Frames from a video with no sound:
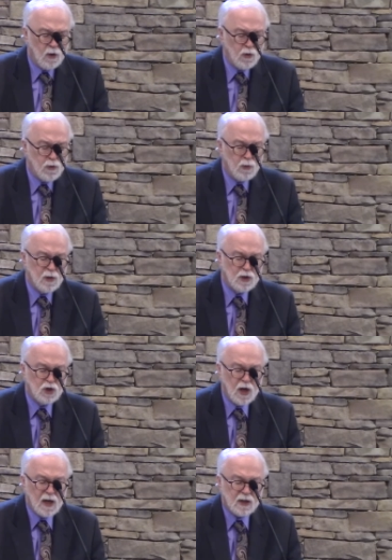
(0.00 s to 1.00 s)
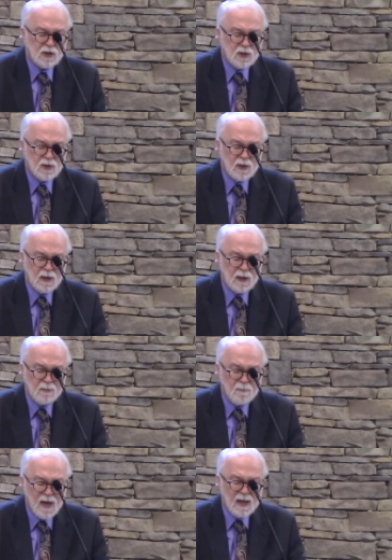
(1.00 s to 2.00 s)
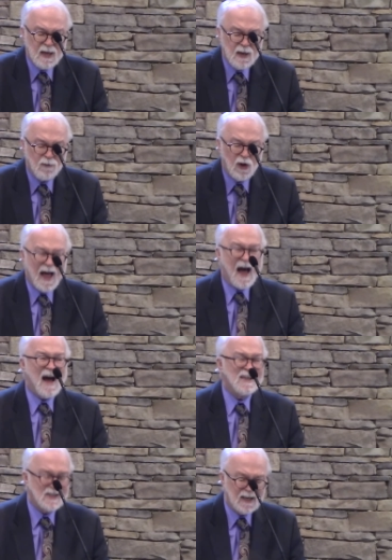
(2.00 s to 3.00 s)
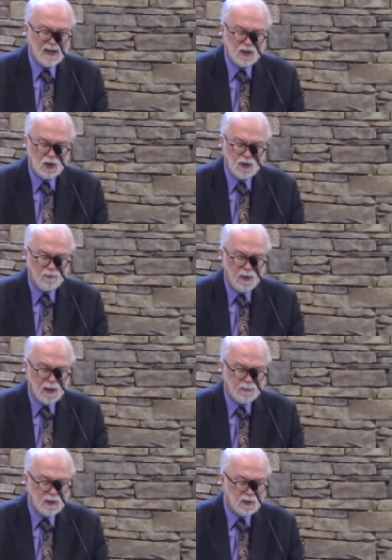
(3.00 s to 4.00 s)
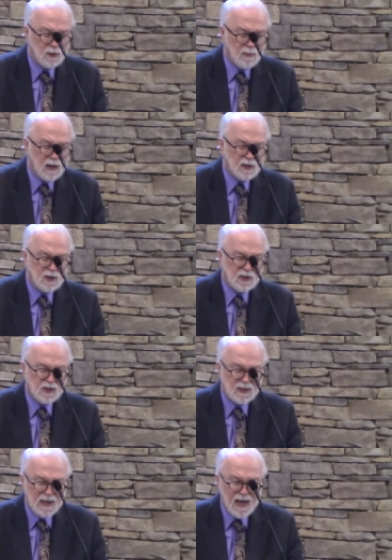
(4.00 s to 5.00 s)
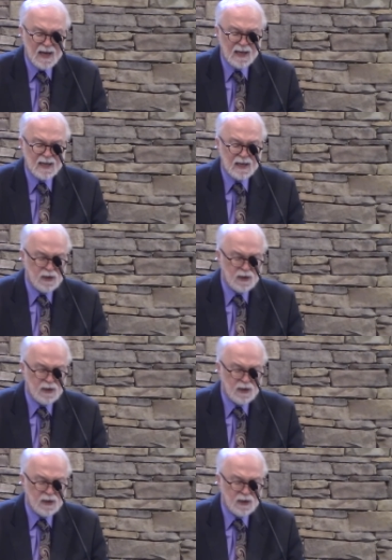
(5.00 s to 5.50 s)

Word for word: Luther rejects the medieval isolation of baptism as the static